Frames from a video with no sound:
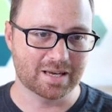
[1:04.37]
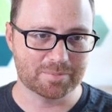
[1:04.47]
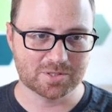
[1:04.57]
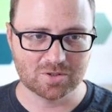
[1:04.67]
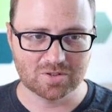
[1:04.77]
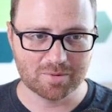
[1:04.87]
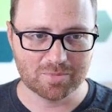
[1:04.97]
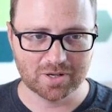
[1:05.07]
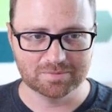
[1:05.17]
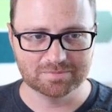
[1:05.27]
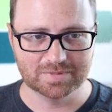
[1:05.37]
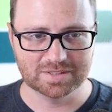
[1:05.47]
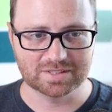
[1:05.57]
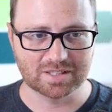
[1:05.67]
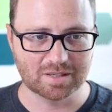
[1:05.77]
the episode number.
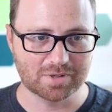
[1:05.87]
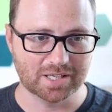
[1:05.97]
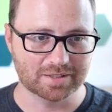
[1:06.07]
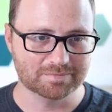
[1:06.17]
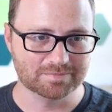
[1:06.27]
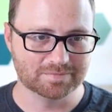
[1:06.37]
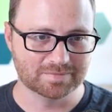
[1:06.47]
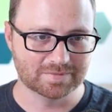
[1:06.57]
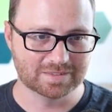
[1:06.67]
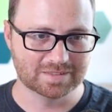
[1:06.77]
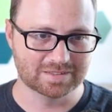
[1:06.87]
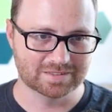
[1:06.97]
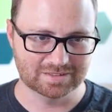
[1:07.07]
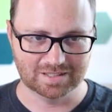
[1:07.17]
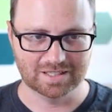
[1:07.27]
This is gonna be
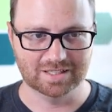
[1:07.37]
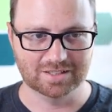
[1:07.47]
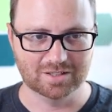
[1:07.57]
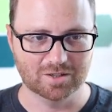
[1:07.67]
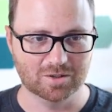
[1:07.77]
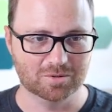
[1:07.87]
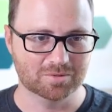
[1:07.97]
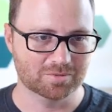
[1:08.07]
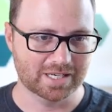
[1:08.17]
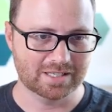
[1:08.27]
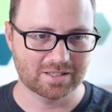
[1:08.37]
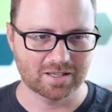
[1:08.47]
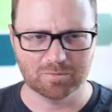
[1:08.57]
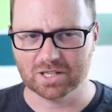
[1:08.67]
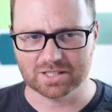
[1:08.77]
audio right
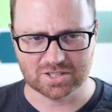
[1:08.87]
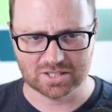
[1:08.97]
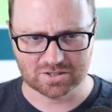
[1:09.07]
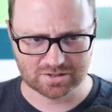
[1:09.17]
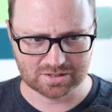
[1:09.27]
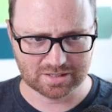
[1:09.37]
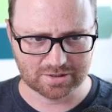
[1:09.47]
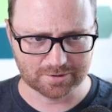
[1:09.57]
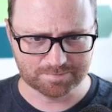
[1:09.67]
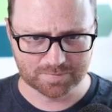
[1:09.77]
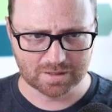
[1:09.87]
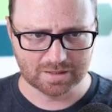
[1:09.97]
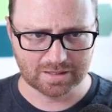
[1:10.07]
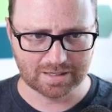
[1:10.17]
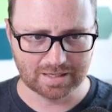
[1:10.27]
here, and we're gonna change all this later.
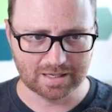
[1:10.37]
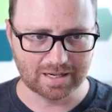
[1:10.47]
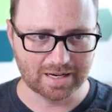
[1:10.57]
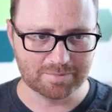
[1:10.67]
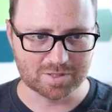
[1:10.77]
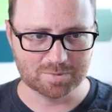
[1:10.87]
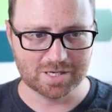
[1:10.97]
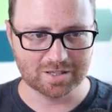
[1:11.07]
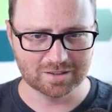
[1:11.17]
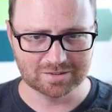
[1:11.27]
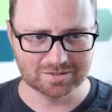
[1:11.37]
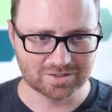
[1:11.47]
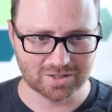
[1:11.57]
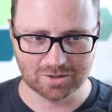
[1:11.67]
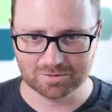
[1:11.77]
I'm the speaker,
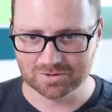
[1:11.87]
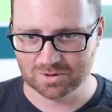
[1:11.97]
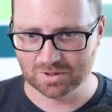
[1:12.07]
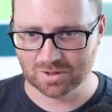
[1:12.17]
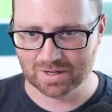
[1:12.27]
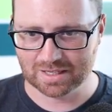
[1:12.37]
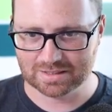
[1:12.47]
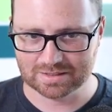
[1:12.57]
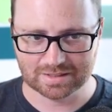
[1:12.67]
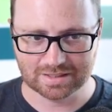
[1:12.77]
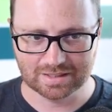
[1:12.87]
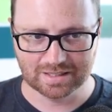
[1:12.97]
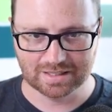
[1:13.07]
so you can go ahead and just